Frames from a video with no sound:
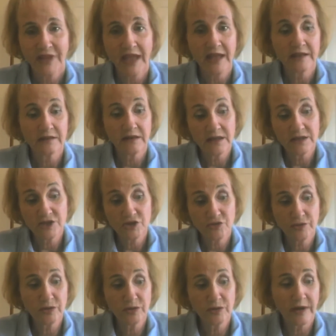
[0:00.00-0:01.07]
And it's
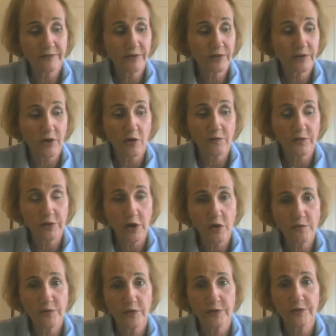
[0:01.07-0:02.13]
true, I've heard over and
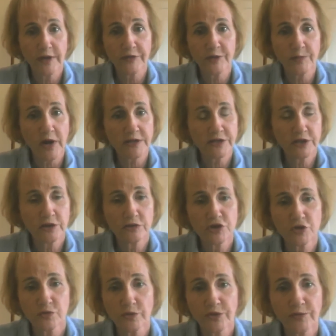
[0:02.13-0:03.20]
over that the
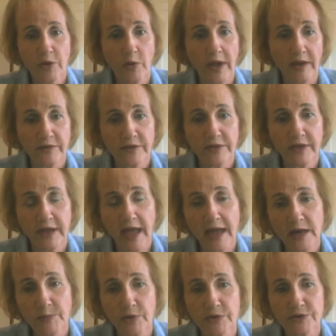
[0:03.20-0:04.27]
prosecution will throw everything
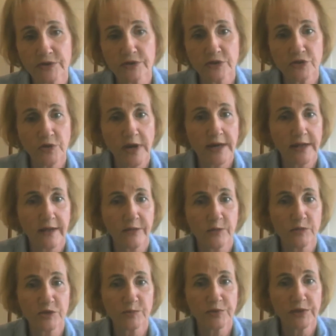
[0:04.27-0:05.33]
at a person to try to get
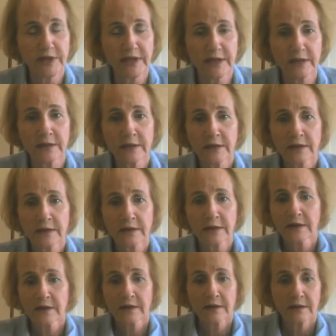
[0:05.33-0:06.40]
them to plead
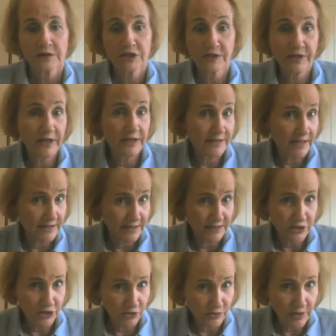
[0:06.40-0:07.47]
to things they
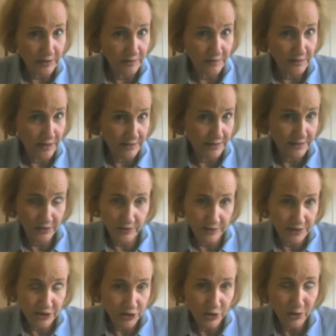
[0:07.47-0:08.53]
didn't
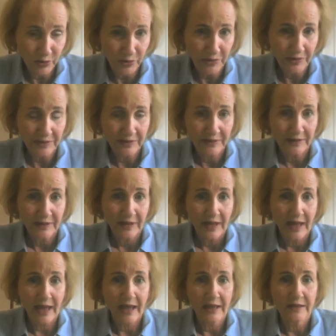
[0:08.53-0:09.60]
necessarily do.
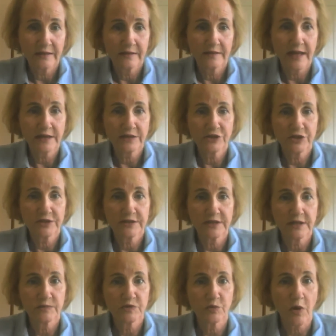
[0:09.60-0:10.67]
And that just
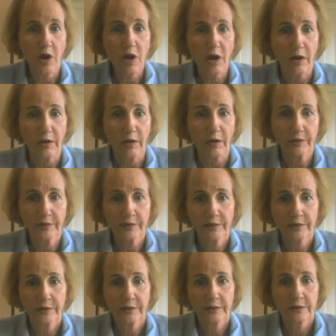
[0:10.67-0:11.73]
seems wrong.
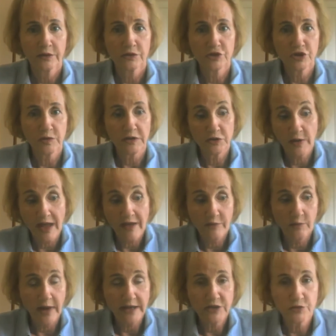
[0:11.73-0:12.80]
You have
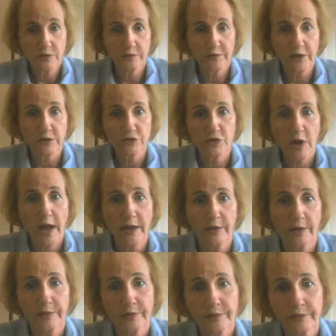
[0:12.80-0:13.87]
a right to a fair trial.